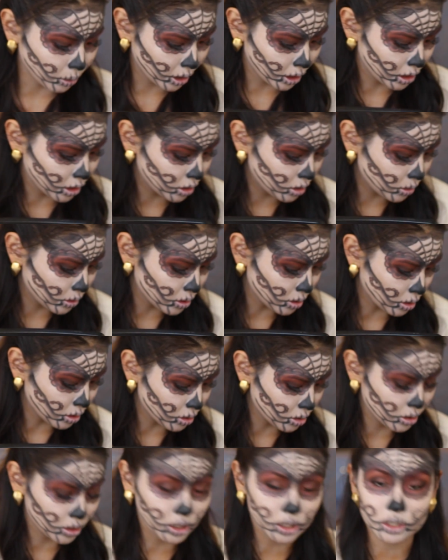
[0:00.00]
we're gonna do is
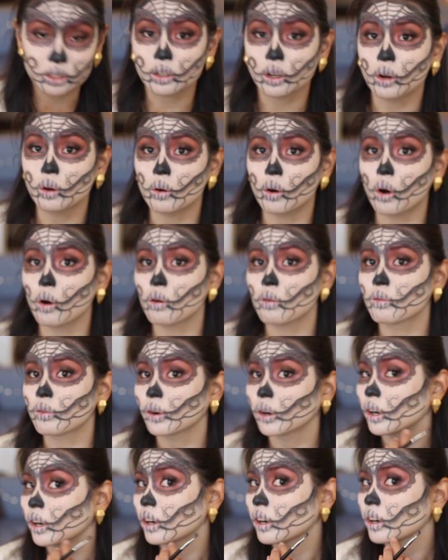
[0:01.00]
also just go
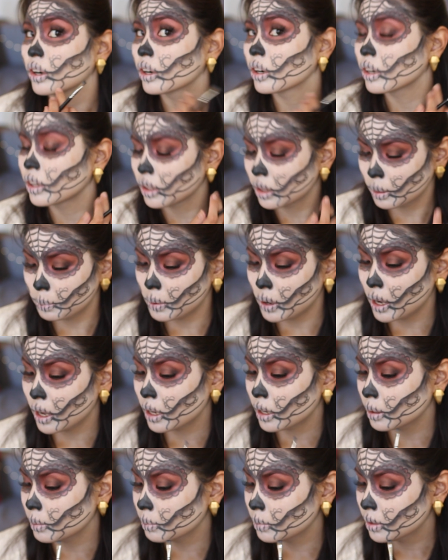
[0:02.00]
over the
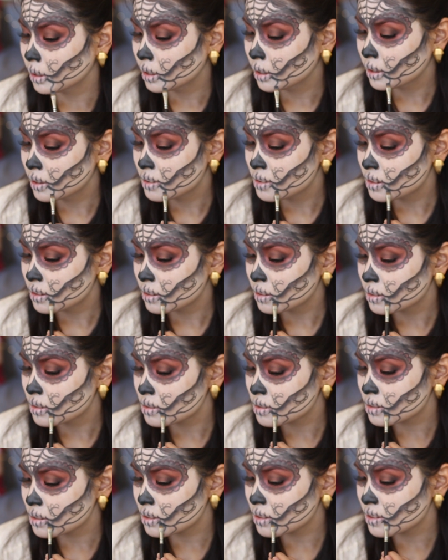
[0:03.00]
bottom
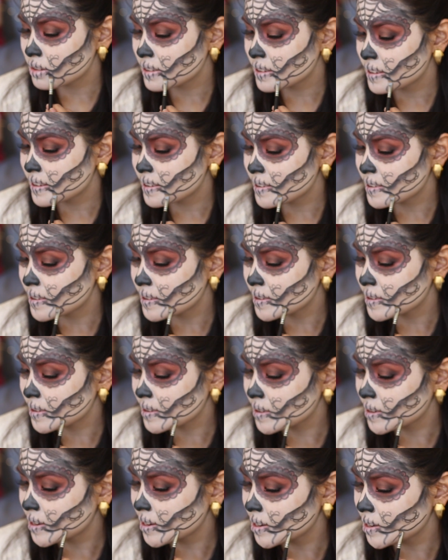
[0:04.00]
slightly and
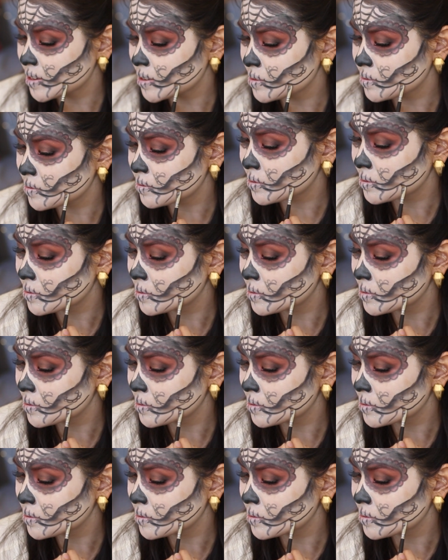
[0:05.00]
kind of